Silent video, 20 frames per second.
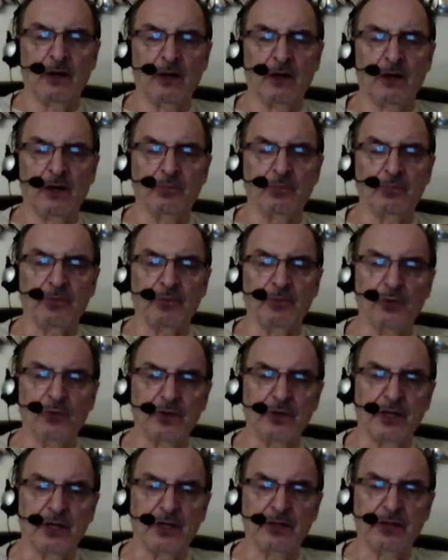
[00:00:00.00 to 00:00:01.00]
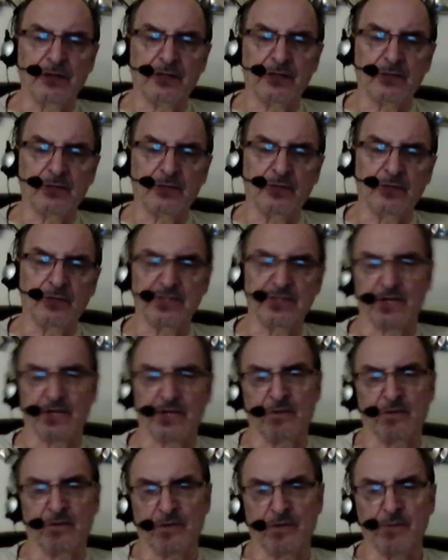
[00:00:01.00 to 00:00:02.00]
But more than anything, we send out
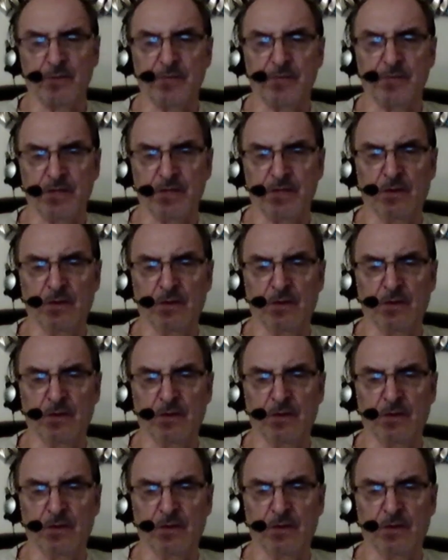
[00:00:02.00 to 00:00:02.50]
an appeal